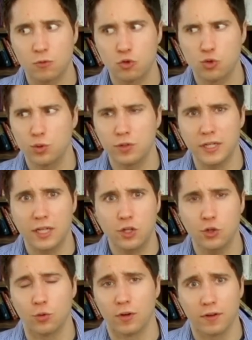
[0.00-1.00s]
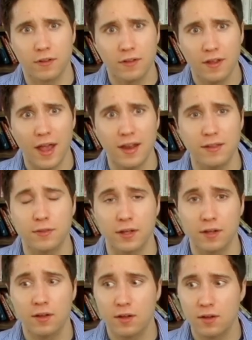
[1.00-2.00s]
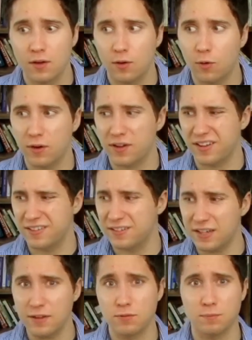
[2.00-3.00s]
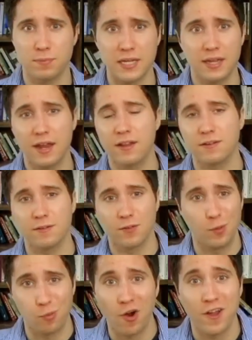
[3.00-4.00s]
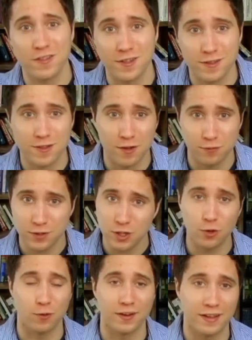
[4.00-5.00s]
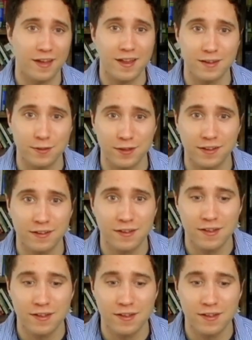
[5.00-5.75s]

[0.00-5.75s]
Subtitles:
truly cured anything, or can even begin the process of curing anything.